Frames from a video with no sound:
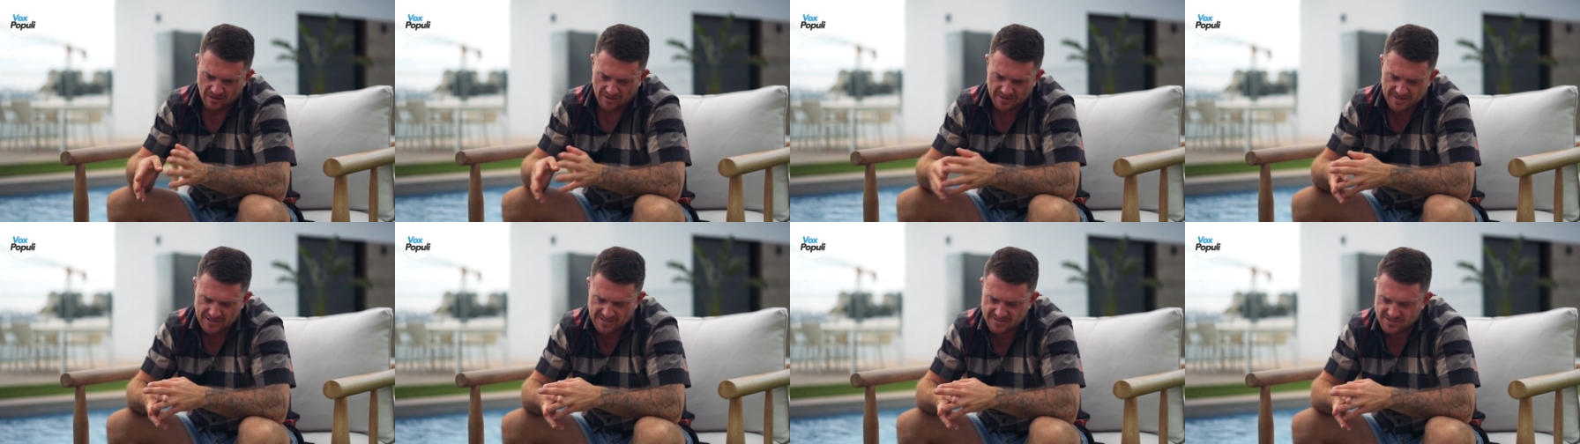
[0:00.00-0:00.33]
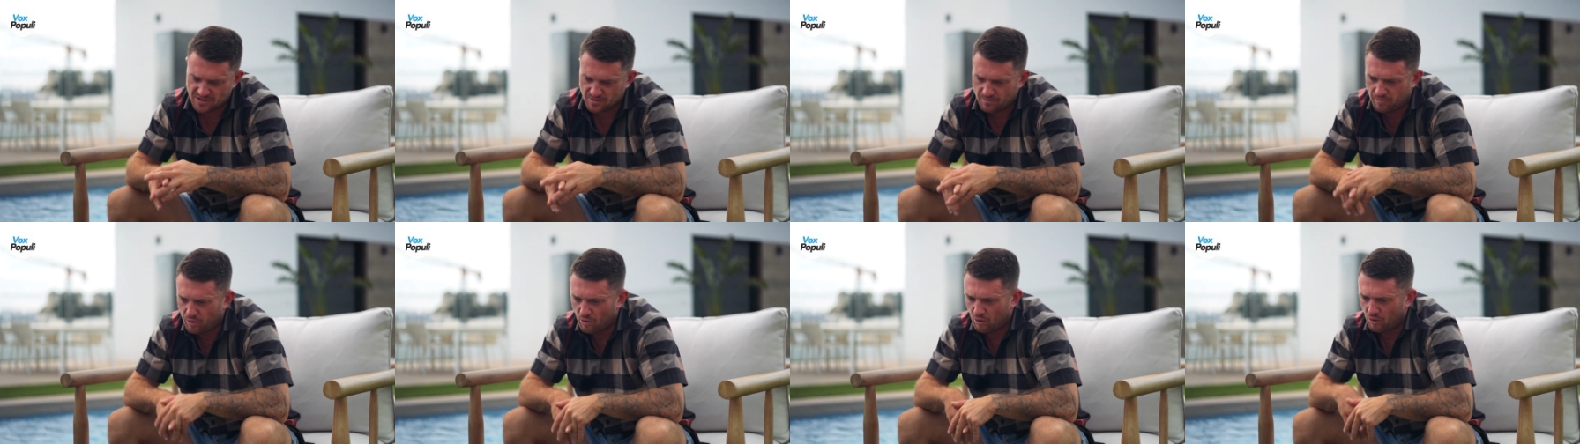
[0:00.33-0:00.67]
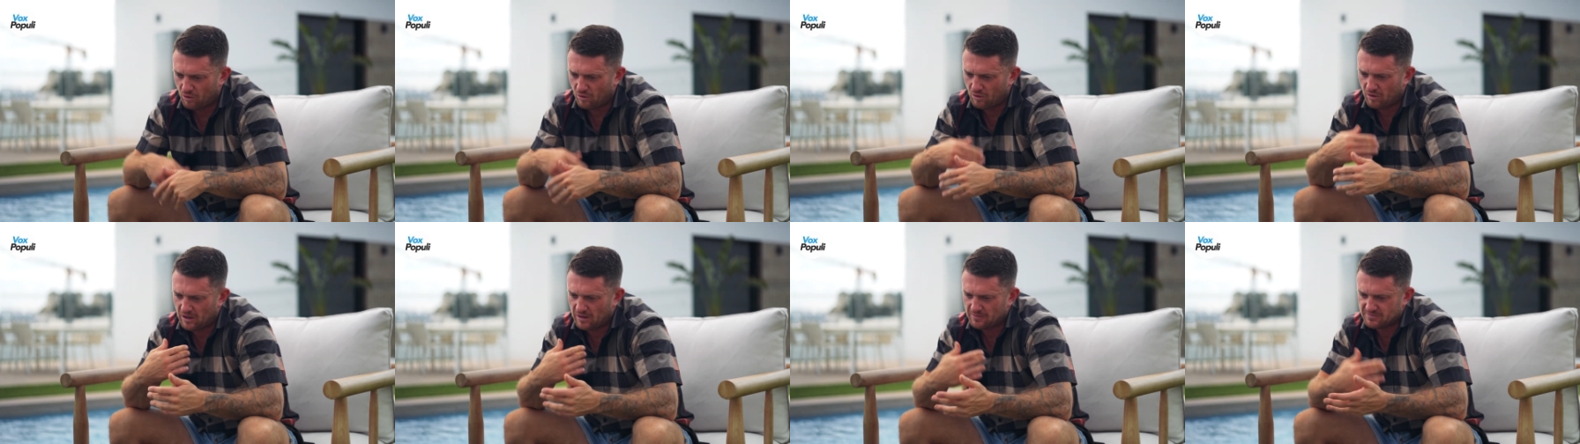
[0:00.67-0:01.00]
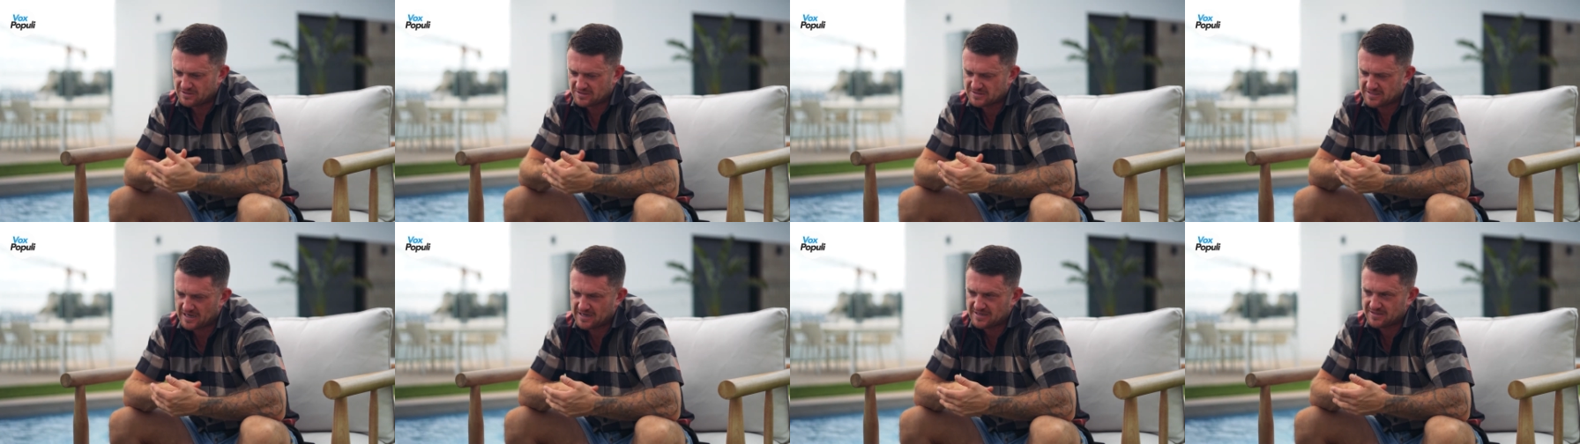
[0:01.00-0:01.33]
I get to the port,
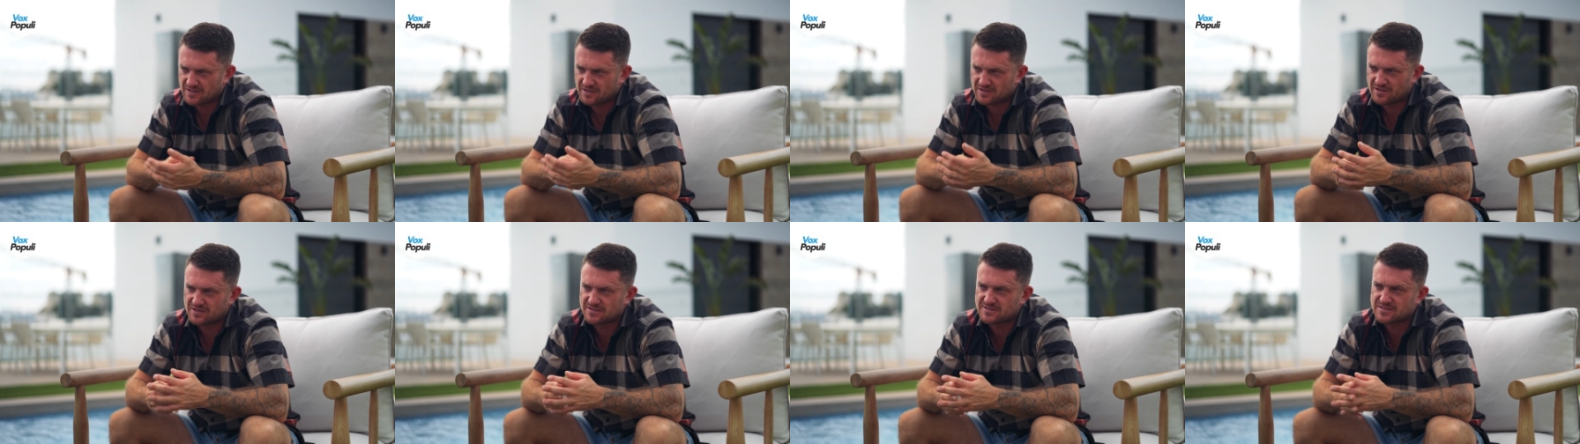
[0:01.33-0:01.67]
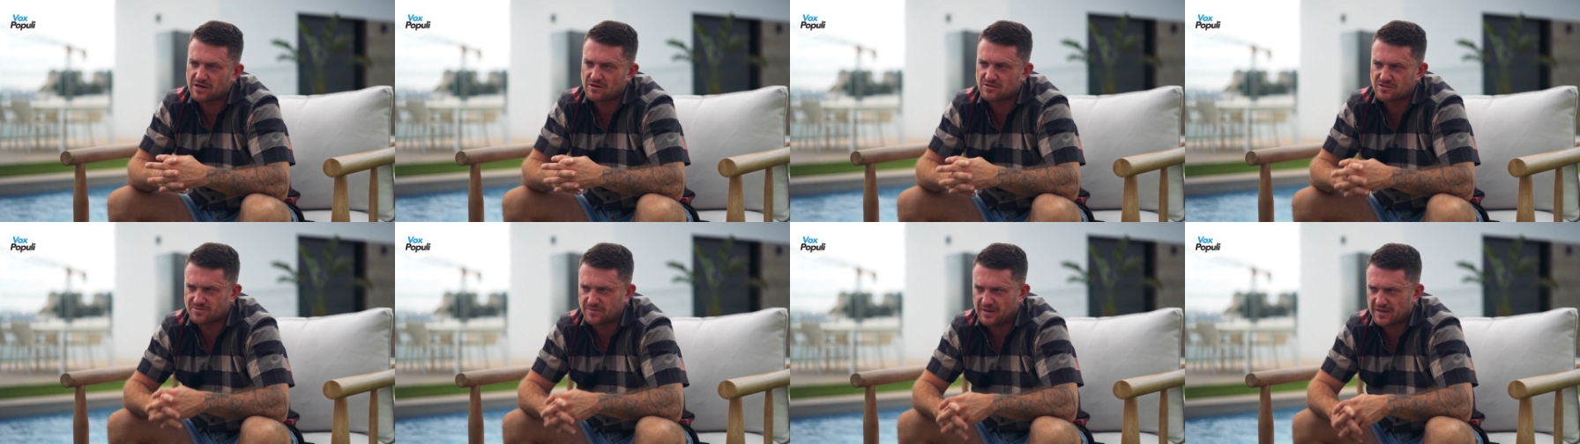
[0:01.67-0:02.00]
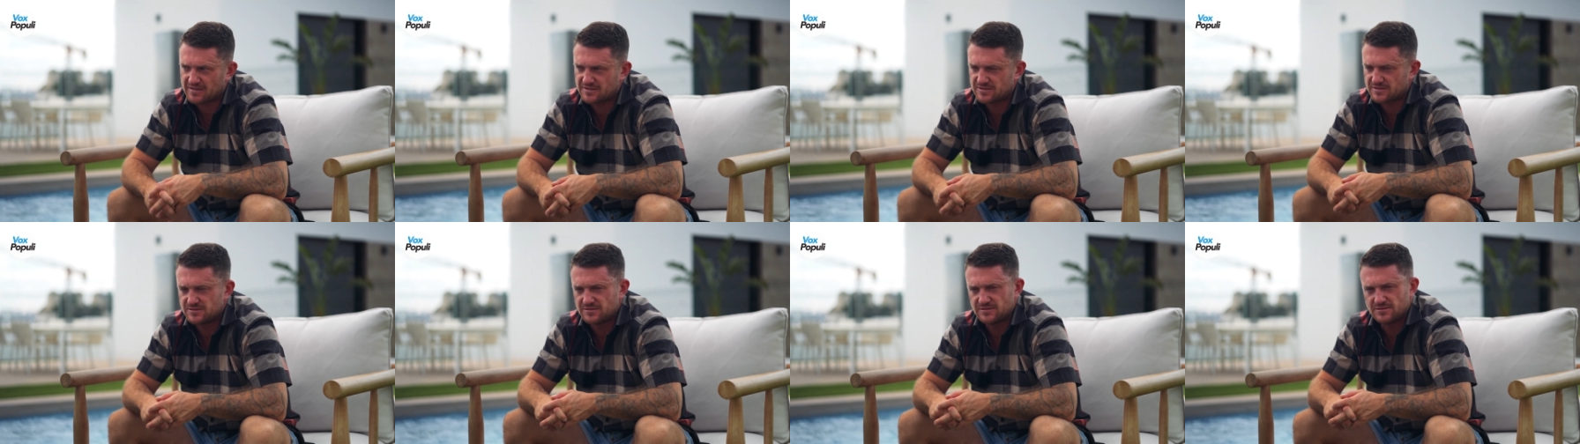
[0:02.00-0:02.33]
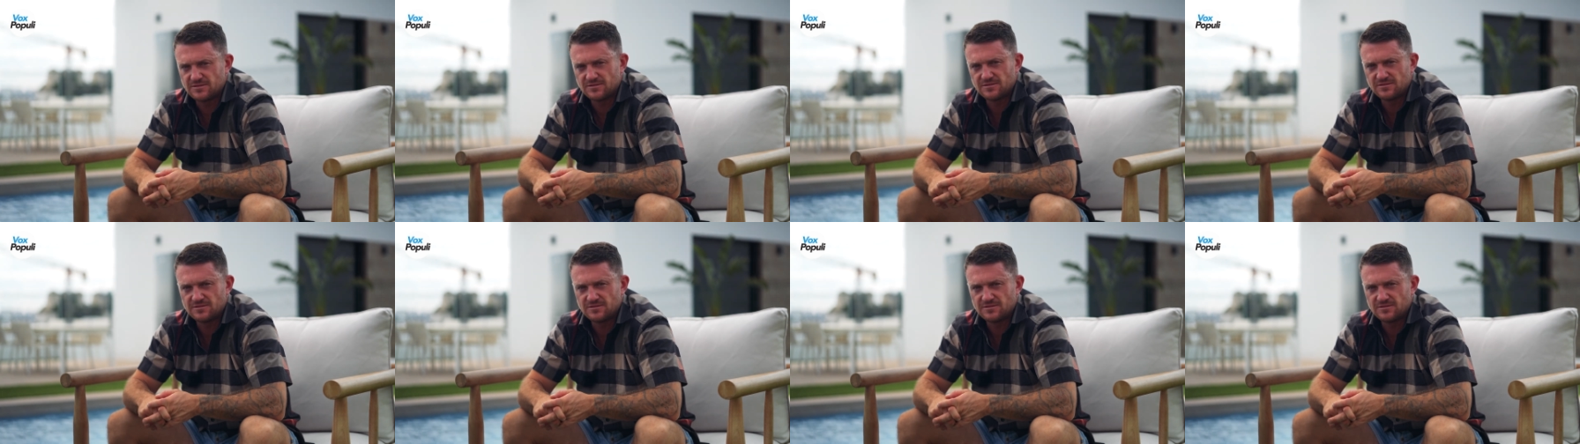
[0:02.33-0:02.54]
I'm detained under the Terrorism Act.